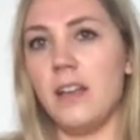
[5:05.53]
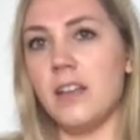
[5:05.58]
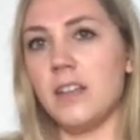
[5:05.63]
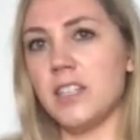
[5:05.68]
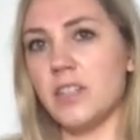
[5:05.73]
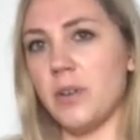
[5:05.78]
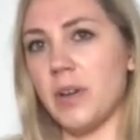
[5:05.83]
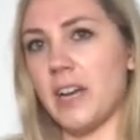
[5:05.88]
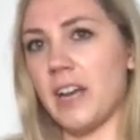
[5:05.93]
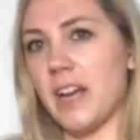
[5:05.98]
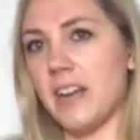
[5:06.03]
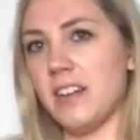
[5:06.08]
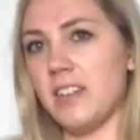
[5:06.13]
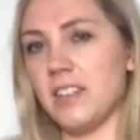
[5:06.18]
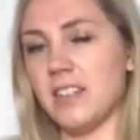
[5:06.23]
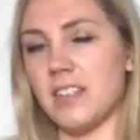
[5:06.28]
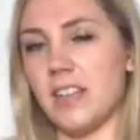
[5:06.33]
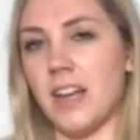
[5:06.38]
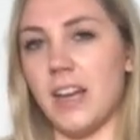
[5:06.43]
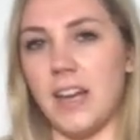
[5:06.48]
So I kind of
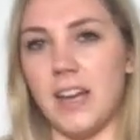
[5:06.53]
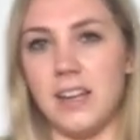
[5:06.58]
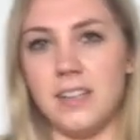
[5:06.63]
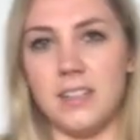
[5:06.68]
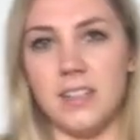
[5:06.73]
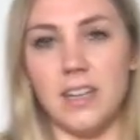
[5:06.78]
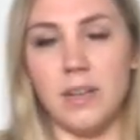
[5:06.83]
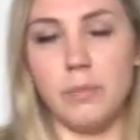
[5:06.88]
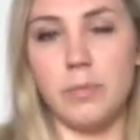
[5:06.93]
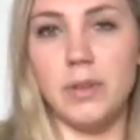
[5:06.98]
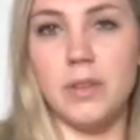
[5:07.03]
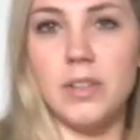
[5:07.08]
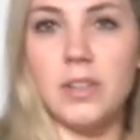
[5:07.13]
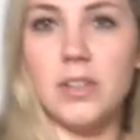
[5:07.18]
just hiked it up a